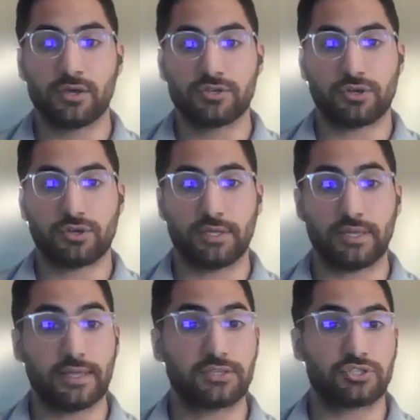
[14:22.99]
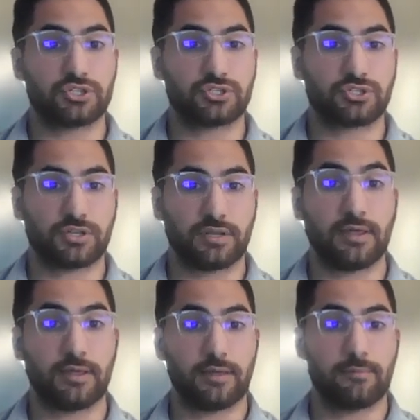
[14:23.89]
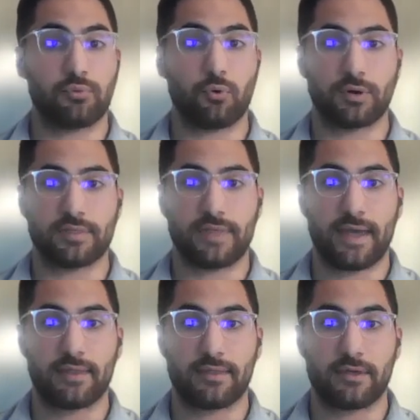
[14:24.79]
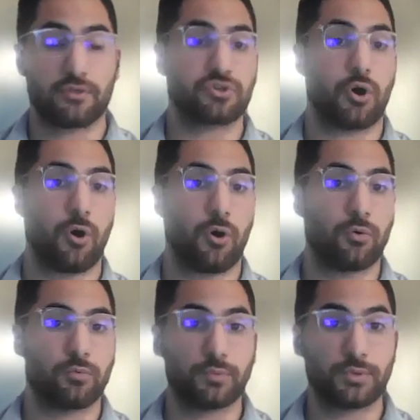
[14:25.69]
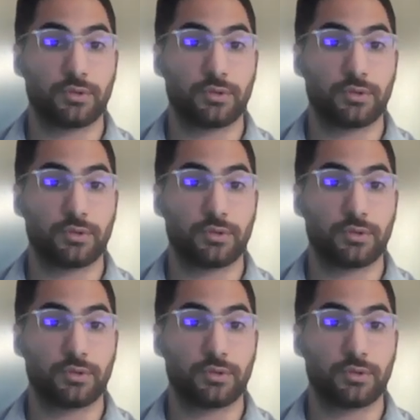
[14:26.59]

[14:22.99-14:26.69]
So it's just important that there's all